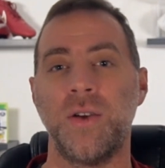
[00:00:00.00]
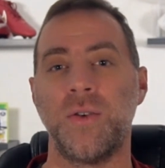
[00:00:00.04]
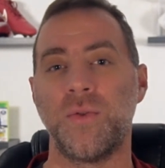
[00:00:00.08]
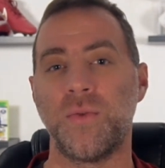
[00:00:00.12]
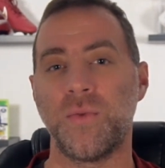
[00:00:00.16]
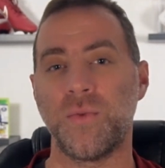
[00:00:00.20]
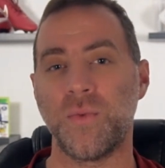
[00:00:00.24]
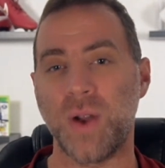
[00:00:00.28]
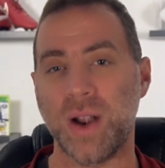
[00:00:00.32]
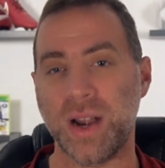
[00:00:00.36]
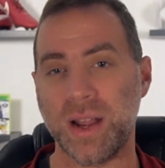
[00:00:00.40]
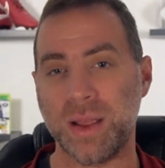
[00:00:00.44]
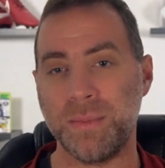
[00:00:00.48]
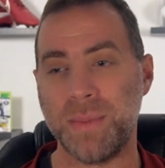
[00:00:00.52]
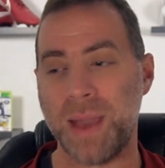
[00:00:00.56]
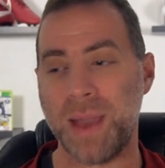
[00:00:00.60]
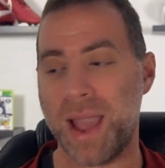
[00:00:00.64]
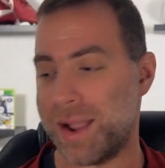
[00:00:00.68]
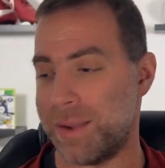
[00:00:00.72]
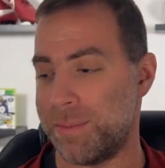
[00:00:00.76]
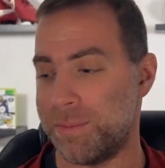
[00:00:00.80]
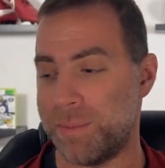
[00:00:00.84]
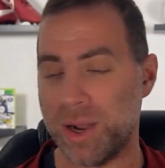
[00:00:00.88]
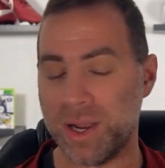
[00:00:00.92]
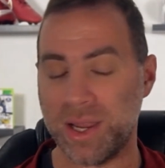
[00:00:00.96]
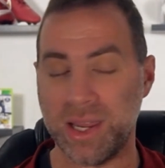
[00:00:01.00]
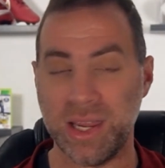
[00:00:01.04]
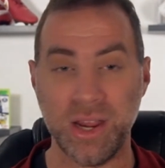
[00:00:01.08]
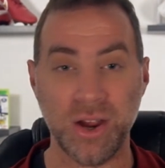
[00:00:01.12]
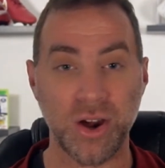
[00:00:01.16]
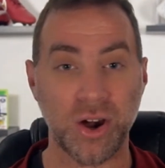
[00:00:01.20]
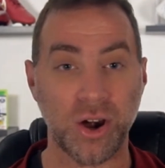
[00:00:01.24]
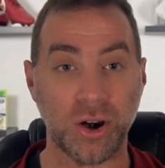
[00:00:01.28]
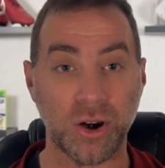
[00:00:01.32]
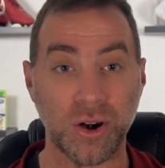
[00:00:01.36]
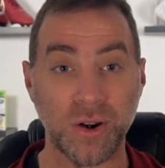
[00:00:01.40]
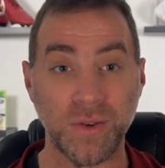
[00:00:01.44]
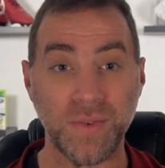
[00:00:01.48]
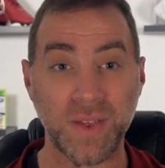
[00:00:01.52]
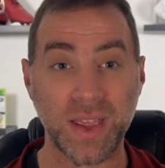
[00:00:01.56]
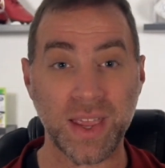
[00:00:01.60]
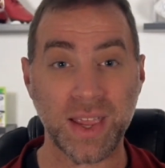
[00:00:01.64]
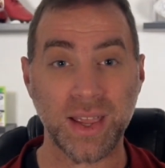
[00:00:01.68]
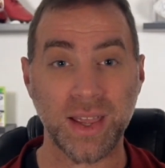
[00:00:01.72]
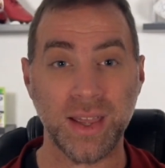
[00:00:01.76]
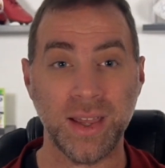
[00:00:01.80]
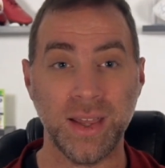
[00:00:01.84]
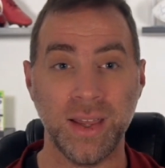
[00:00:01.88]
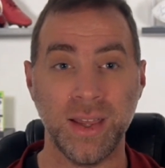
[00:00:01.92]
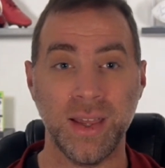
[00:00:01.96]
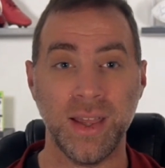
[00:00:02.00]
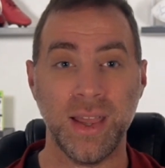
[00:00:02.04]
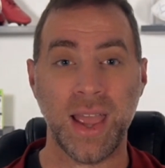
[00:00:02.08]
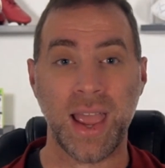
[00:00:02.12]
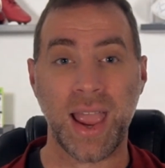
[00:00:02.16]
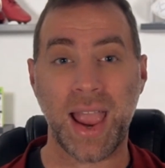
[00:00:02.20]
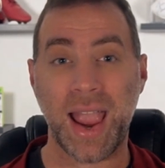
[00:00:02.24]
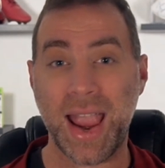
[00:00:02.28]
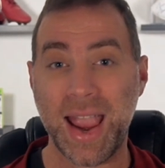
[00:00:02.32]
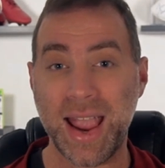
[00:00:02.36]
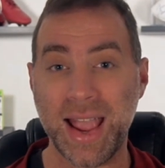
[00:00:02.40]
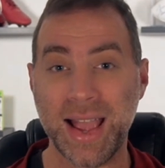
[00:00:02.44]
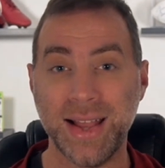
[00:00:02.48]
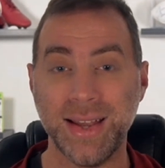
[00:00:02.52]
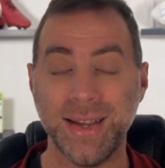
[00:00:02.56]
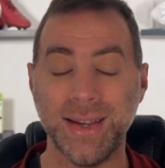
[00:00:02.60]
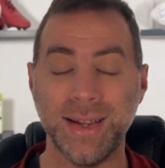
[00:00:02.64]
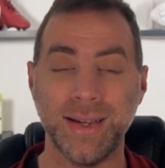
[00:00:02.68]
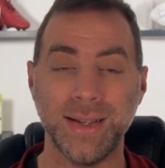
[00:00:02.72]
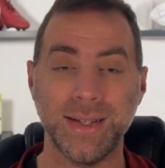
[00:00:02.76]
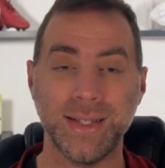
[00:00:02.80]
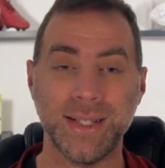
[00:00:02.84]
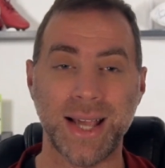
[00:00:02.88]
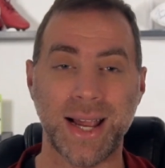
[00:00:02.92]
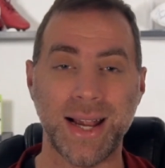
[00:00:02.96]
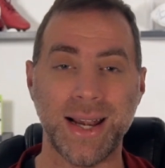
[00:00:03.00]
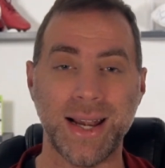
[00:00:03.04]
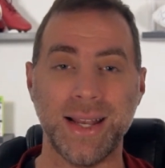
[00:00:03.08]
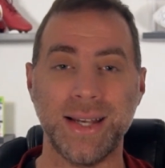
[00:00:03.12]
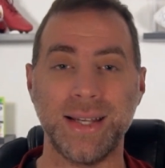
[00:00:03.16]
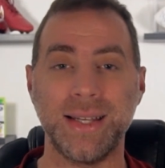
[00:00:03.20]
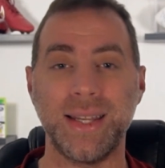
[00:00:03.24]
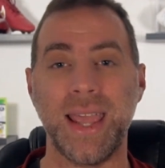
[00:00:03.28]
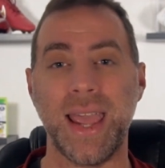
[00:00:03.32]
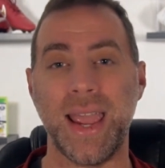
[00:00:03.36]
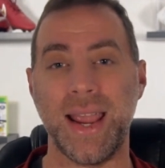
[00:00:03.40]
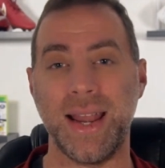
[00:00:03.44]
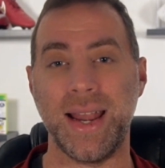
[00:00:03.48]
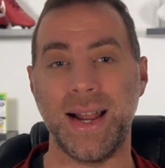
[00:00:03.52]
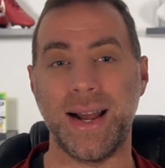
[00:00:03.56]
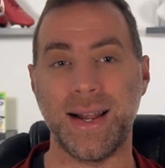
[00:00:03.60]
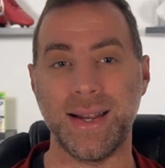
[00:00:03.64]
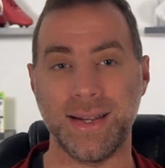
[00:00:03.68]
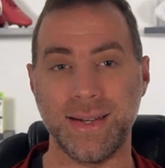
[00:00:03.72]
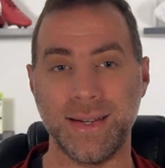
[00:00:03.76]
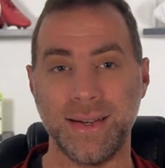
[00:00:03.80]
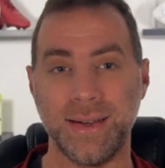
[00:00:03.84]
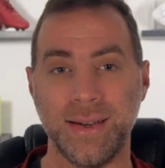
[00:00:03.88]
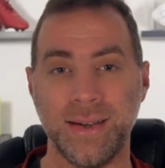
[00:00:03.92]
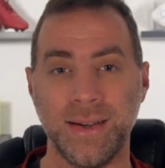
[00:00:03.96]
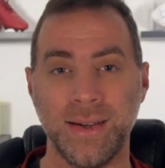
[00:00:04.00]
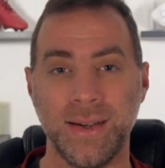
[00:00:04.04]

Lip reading: running back Bucky Irving and tight end Cade Otton.